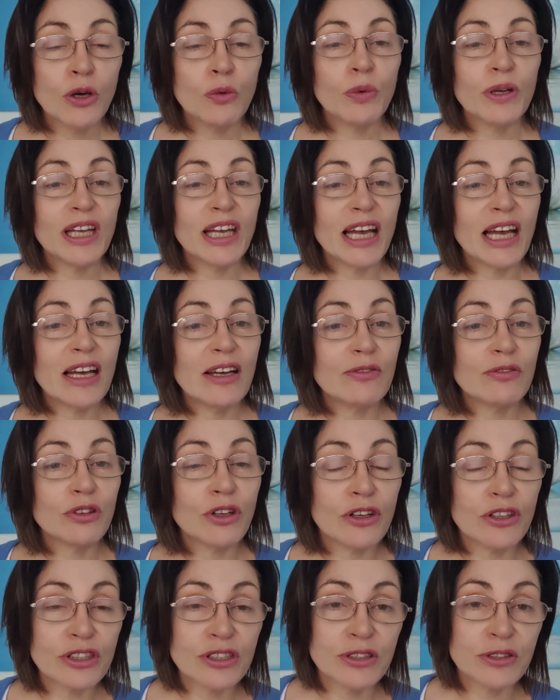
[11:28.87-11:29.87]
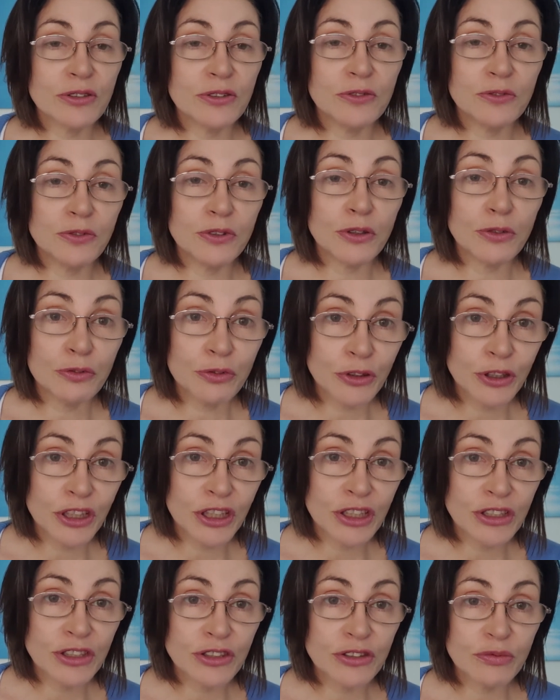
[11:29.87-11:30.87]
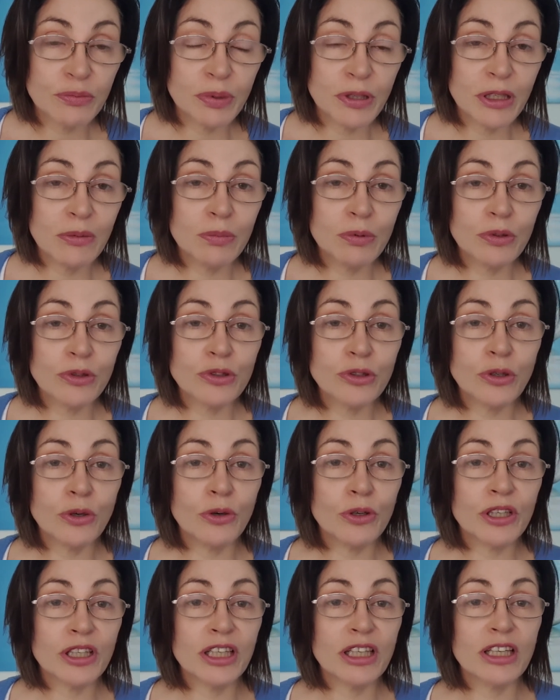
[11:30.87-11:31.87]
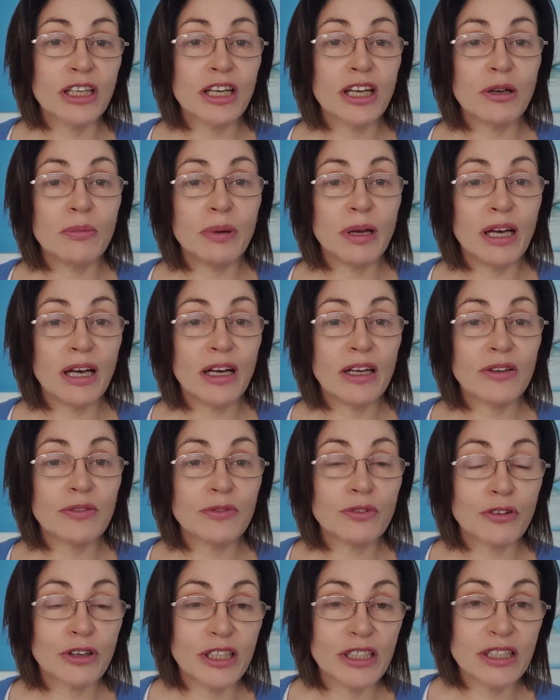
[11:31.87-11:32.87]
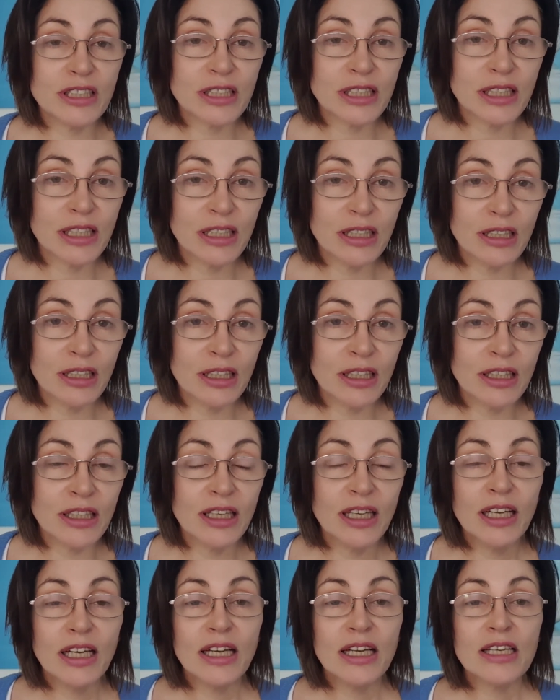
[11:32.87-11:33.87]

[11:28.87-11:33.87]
We have lots of footage of people talking about forensic healing.